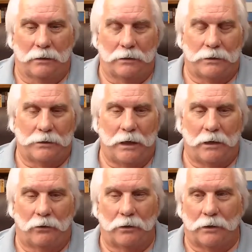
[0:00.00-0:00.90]

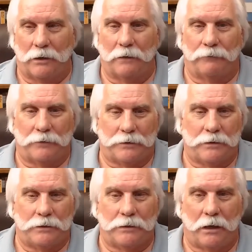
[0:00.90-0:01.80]
take a look at the
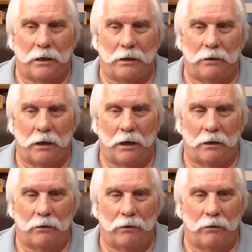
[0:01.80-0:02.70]
differences,
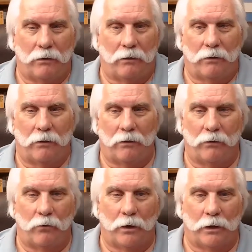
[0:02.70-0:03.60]
and
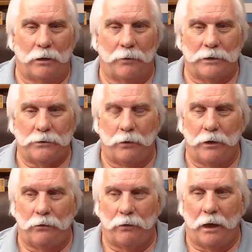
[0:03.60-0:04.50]
really the best way
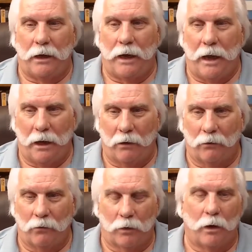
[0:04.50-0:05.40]
to do that
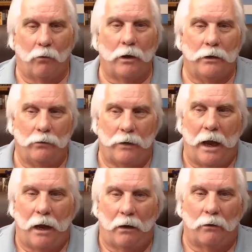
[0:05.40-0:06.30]
now, and what I want to do
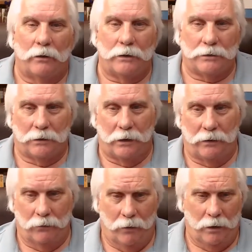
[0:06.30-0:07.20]
now, is lay
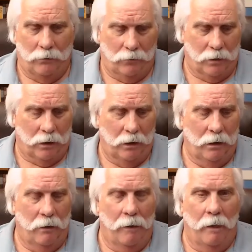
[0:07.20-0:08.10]
the groundwork
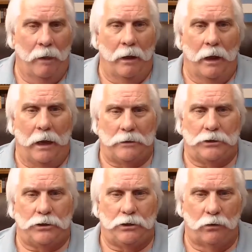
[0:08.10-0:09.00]
and
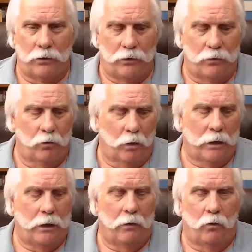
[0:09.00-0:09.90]
show you
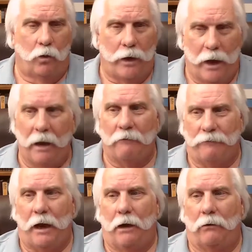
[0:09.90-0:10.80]
what we have
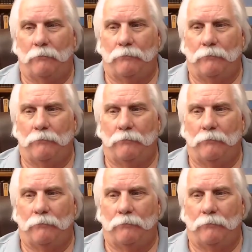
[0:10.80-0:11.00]
now